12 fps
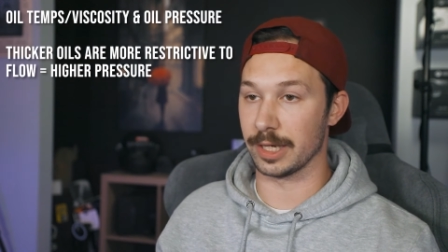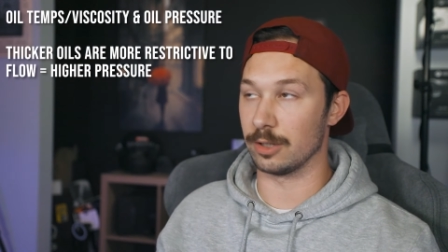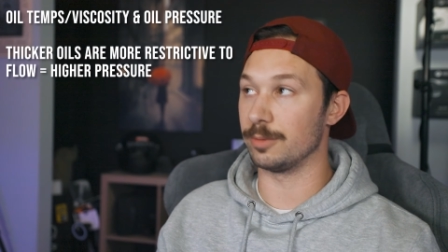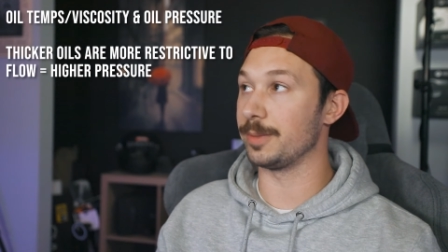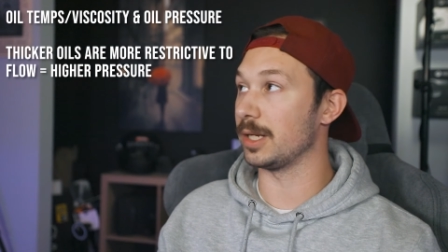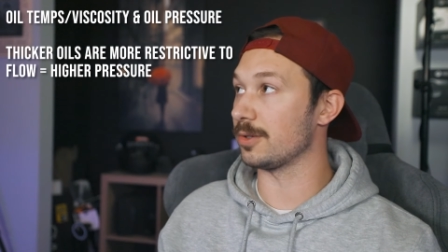I
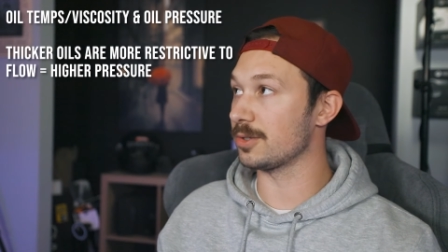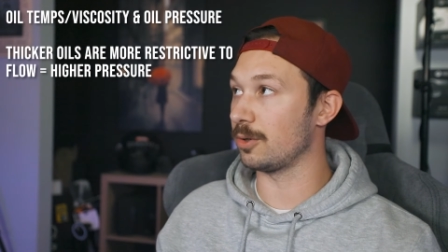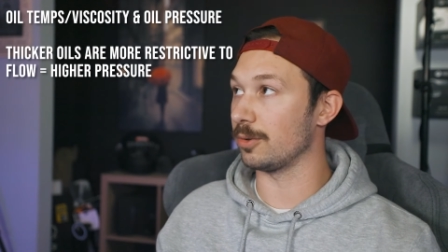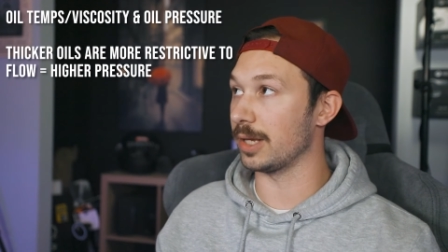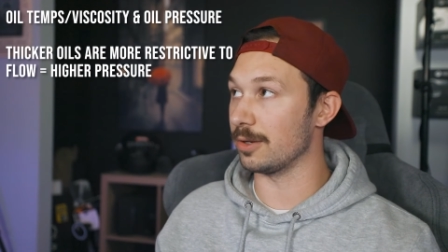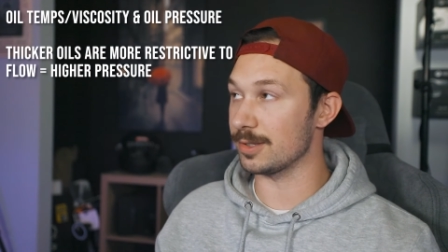don't mean it's
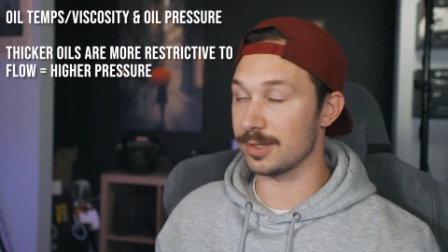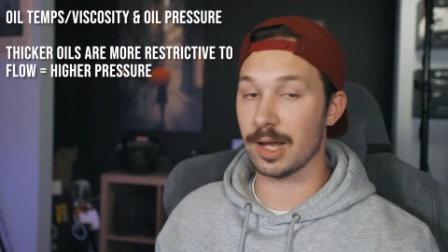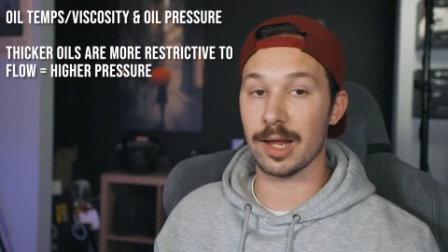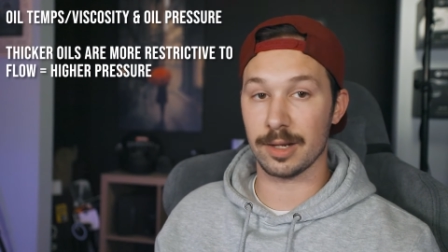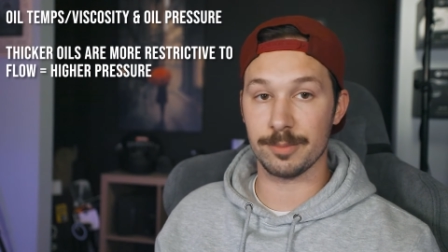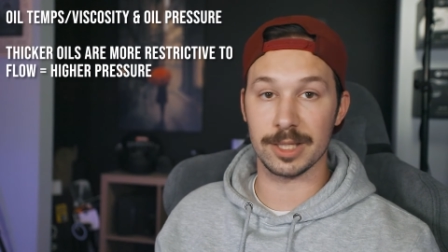cold
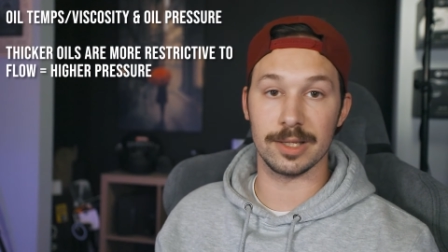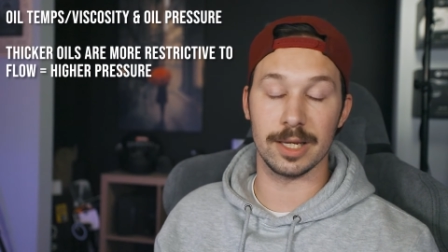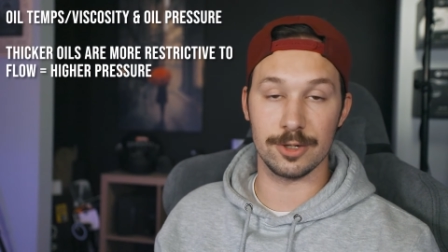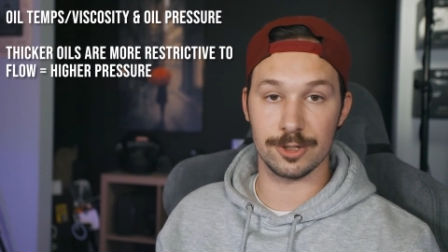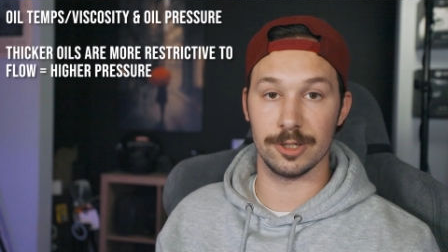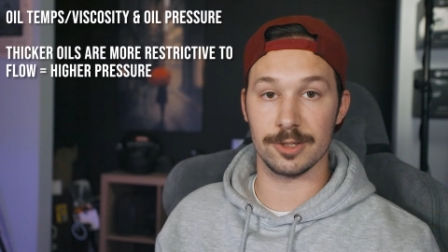outside. I mean the
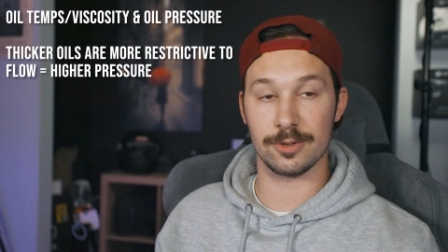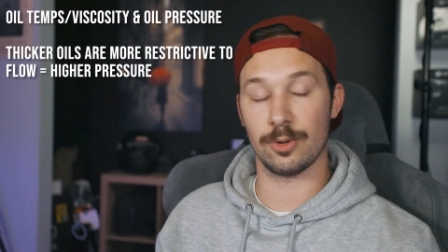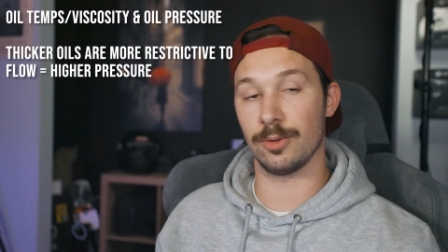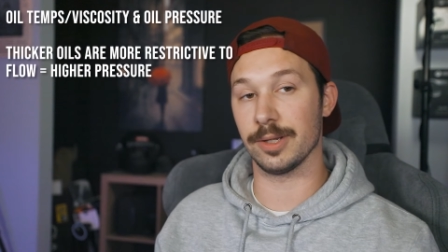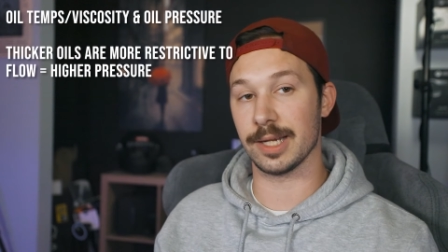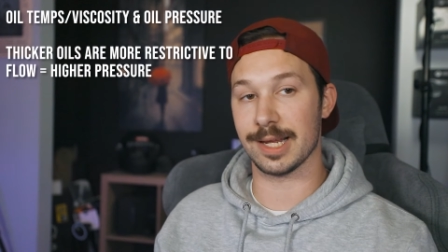engine is
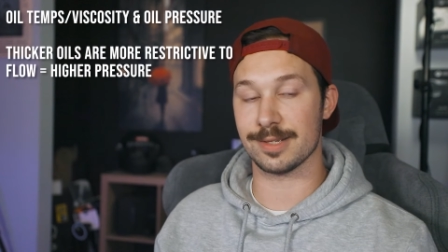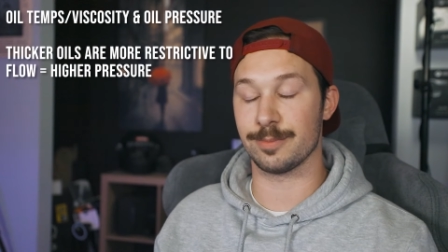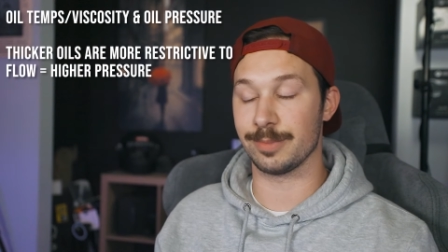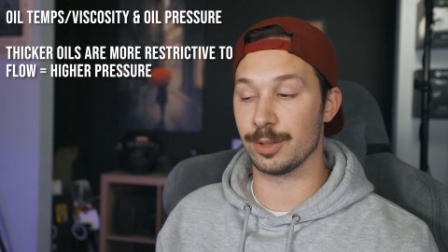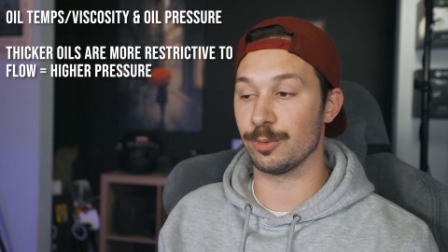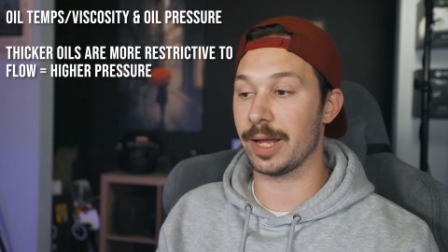cold. It
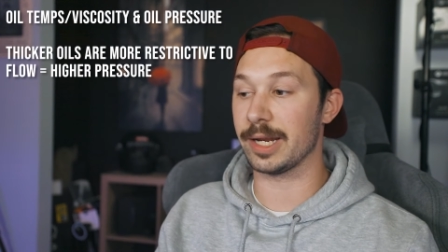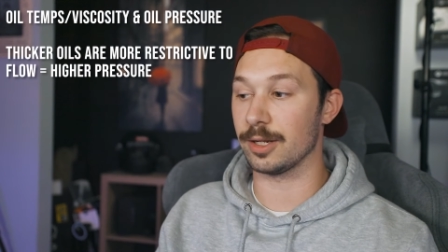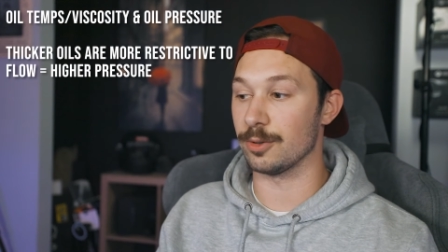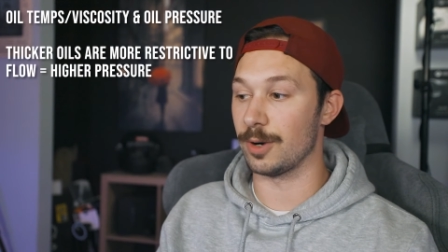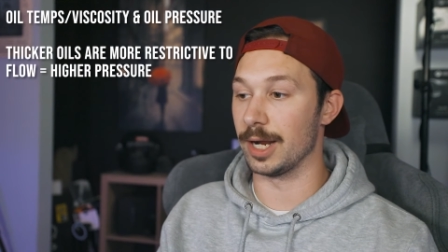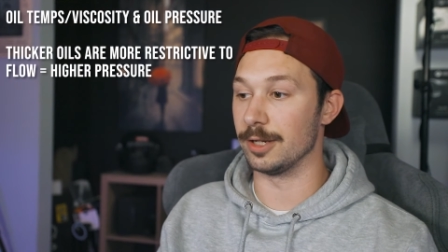hasn't been ran
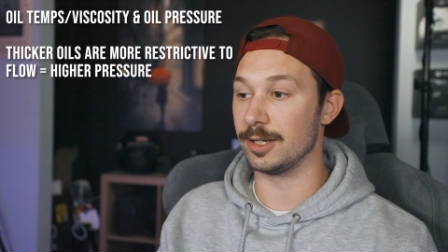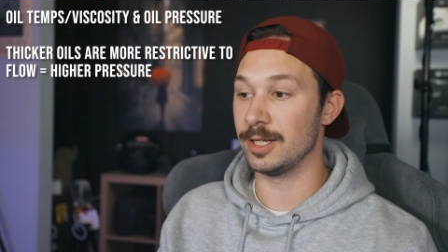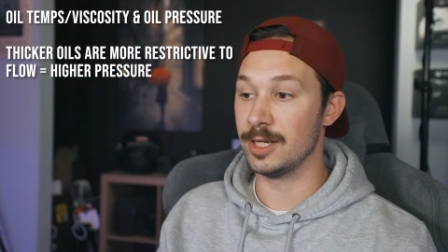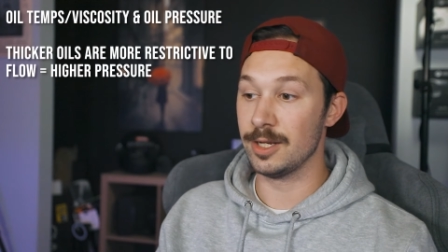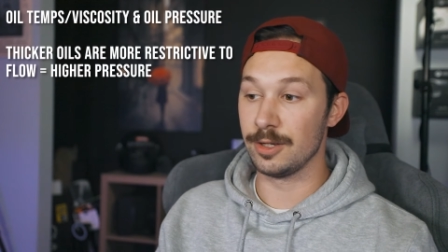in a while.